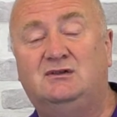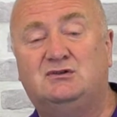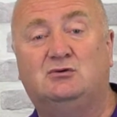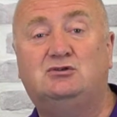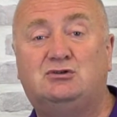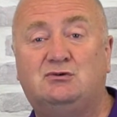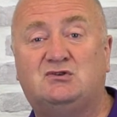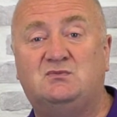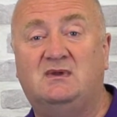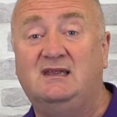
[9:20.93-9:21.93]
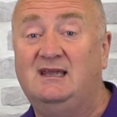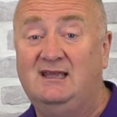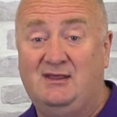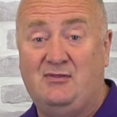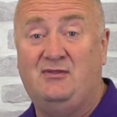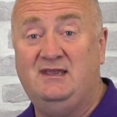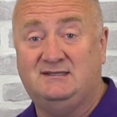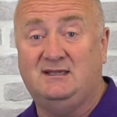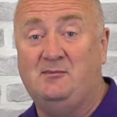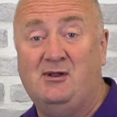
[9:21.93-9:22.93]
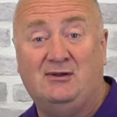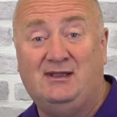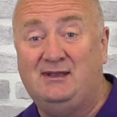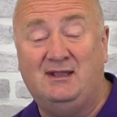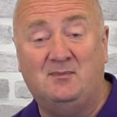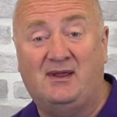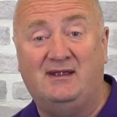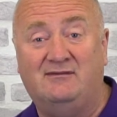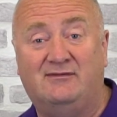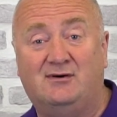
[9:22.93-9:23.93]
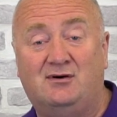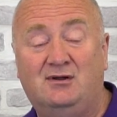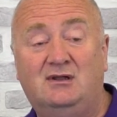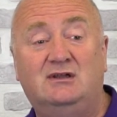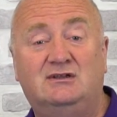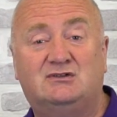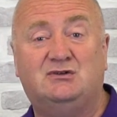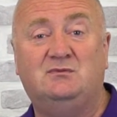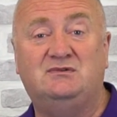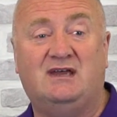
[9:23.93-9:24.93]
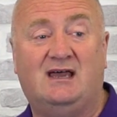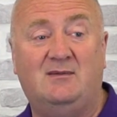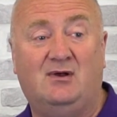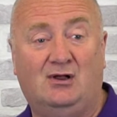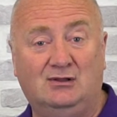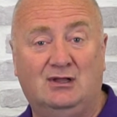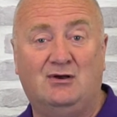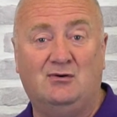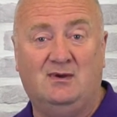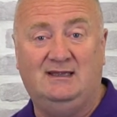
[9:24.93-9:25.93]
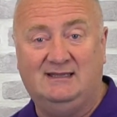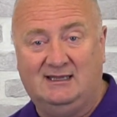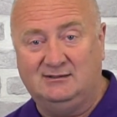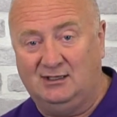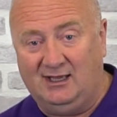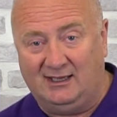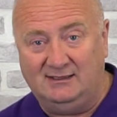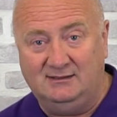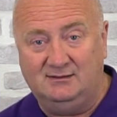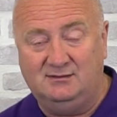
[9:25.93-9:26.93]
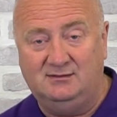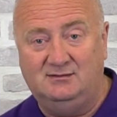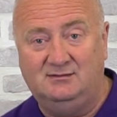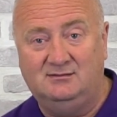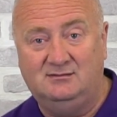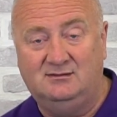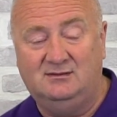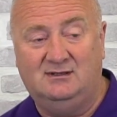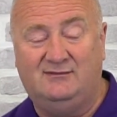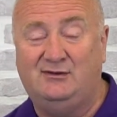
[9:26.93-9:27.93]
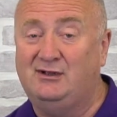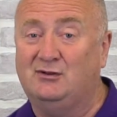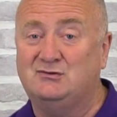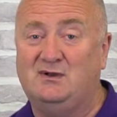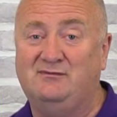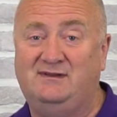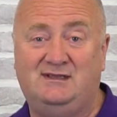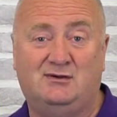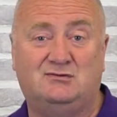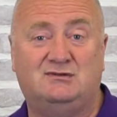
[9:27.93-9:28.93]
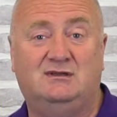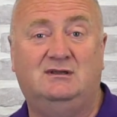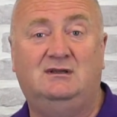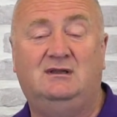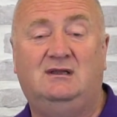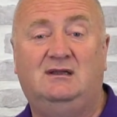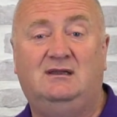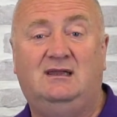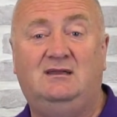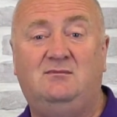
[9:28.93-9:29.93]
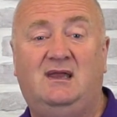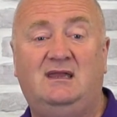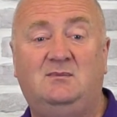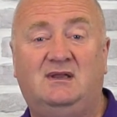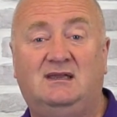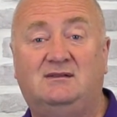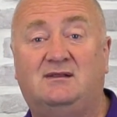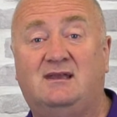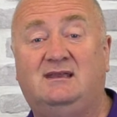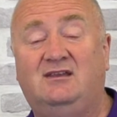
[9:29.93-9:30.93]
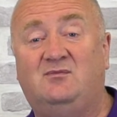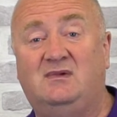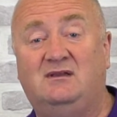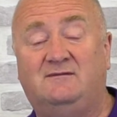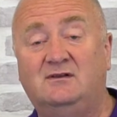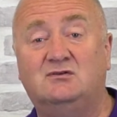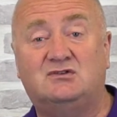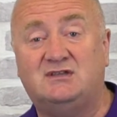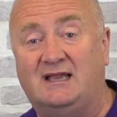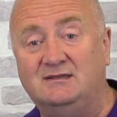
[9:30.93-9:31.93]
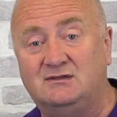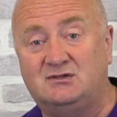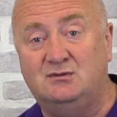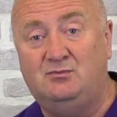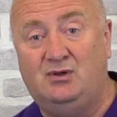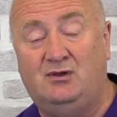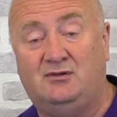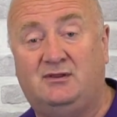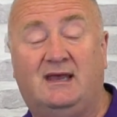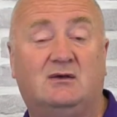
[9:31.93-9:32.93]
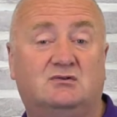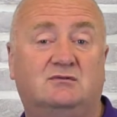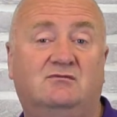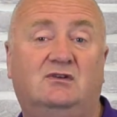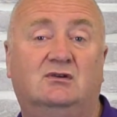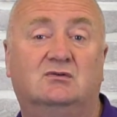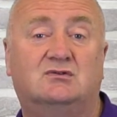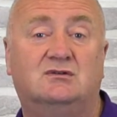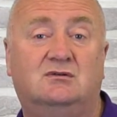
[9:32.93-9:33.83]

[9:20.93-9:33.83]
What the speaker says: So trust me, this I'm not getting paid for. Sometime a long way down the line, I've only got 12 videos, it may be that they give me a few cents per 1,000 views.